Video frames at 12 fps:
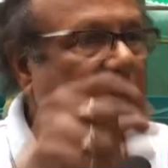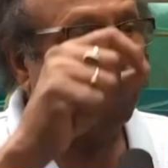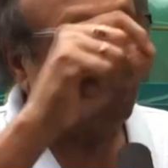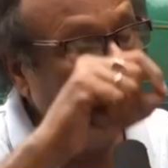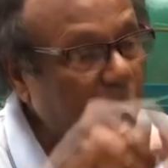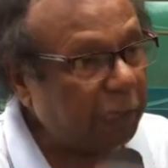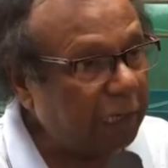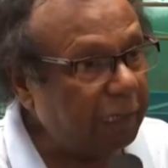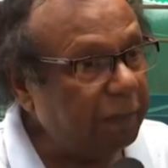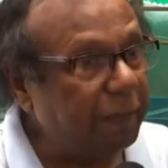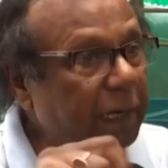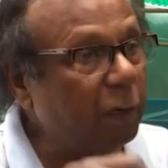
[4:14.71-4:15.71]
local,
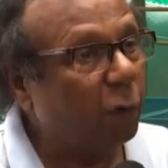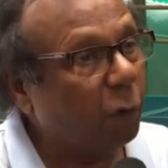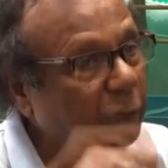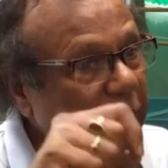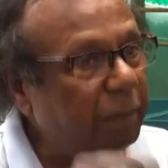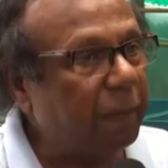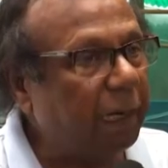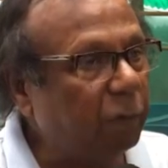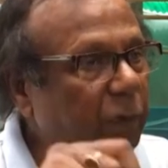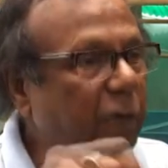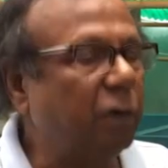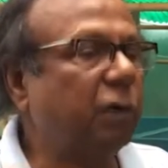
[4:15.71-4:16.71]
even local
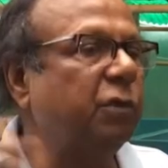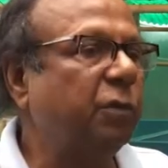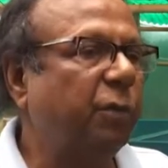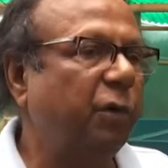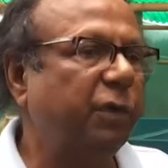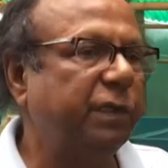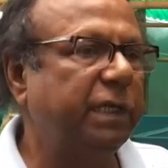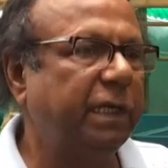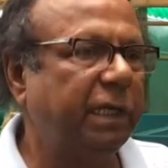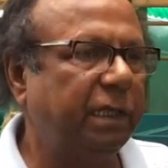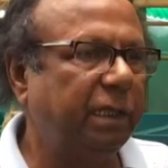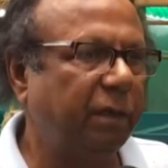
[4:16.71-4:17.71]
magur are also
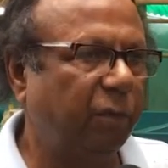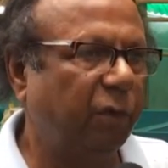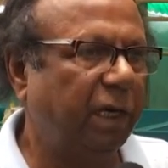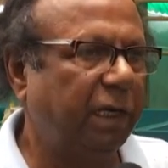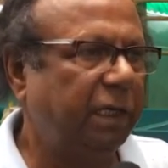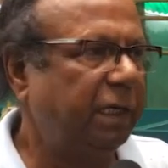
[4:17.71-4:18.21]
producing in Tripura.